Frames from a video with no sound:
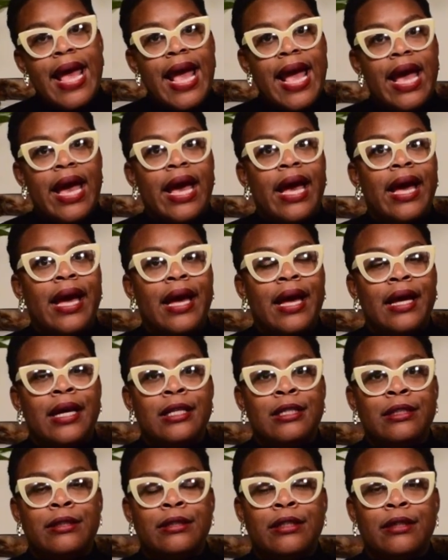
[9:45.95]

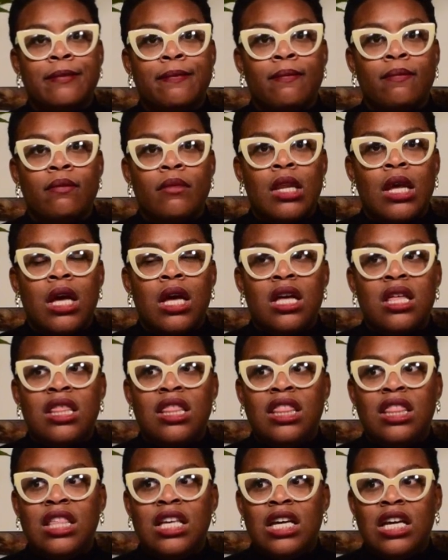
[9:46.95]
And
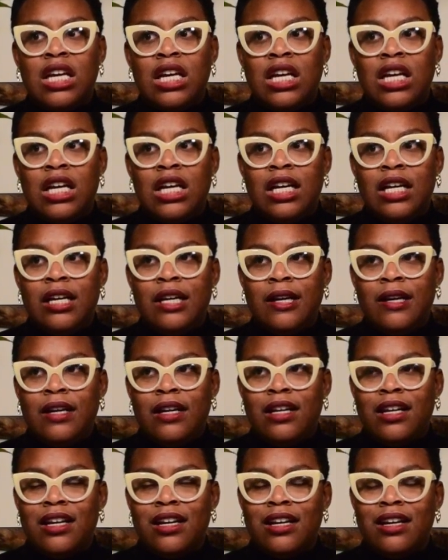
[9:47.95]

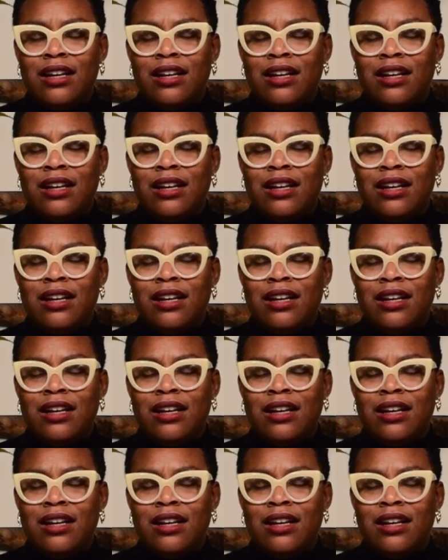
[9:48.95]
the